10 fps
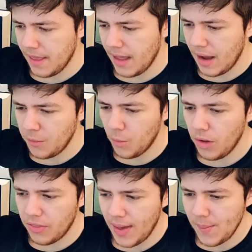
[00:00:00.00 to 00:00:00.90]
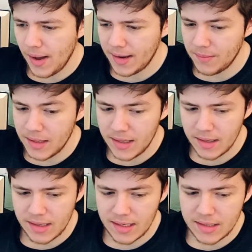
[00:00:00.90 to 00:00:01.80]
And what that might mean
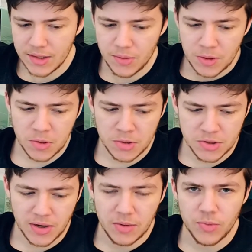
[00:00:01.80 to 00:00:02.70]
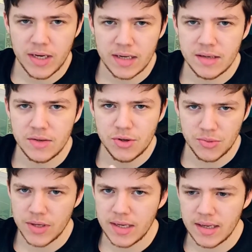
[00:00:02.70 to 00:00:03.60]
is, not just trying to read to
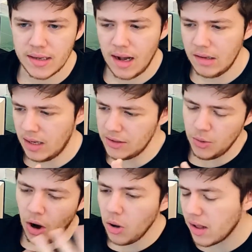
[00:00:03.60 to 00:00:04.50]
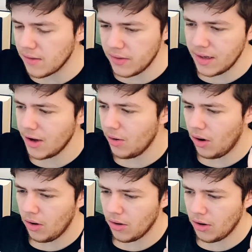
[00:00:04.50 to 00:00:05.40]
read. I'll do a whole other video
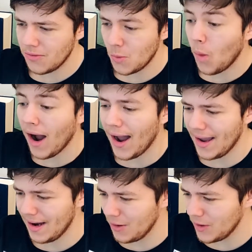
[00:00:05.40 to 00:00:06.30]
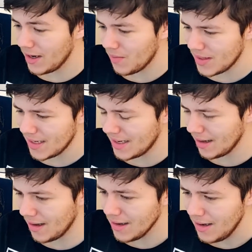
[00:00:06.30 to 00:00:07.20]
on why I read in particular.